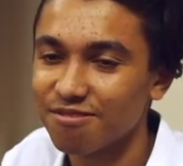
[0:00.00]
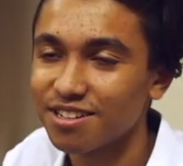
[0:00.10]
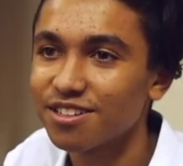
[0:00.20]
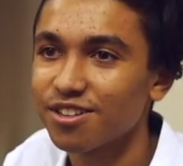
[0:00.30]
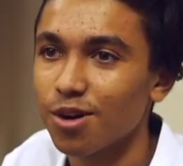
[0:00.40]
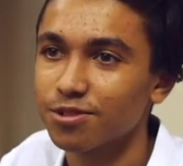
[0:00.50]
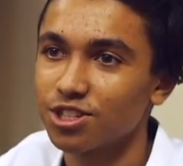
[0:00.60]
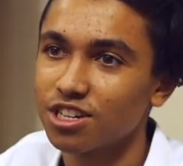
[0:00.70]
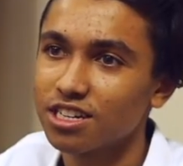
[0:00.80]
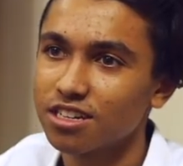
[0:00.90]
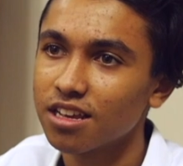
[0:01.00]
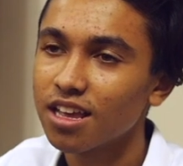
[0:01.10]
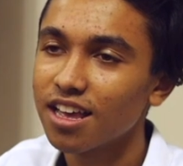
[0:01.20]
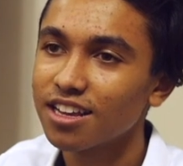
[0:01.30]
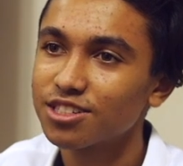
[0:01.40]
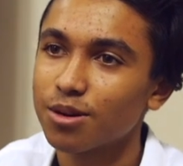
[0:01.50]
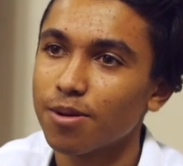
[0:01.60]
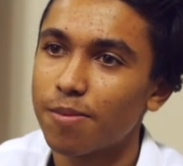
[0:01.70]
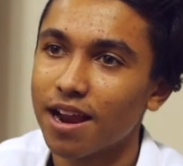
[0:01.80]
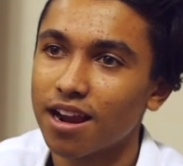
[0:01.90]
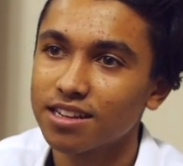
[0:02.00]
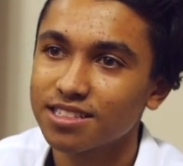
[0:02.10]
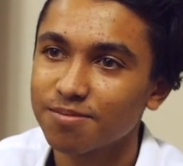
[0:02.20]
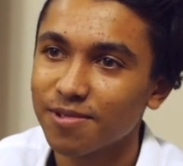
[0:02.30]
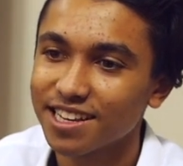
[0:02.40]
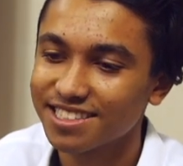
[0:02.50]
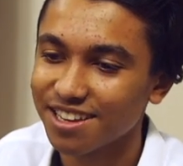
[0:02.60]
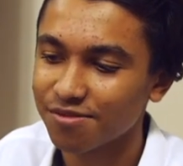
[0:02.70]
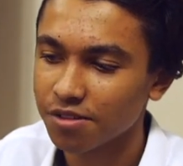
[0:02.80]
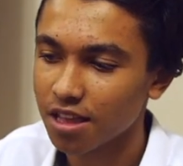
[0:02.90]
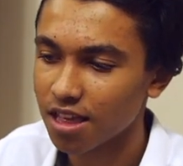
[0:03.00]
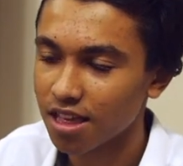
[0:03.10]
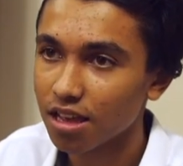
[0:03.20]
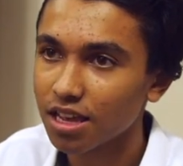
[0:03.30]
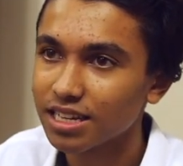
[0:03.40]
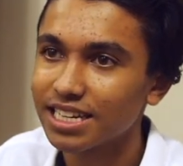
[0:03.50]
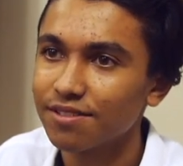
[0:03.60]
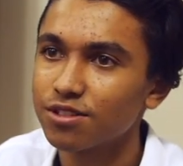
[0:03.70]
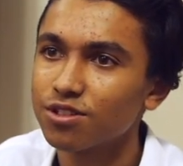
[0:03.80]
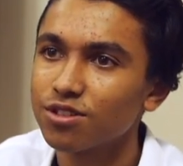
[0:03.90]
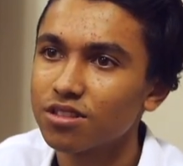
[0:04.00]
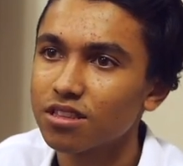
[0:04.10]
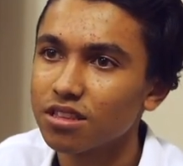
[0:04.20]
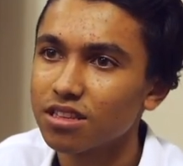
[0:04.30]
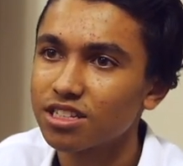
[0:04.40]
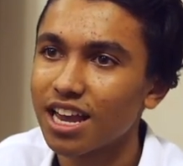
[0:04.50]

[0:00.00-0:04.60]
a really good opportunity to show my parents, myself, and even you the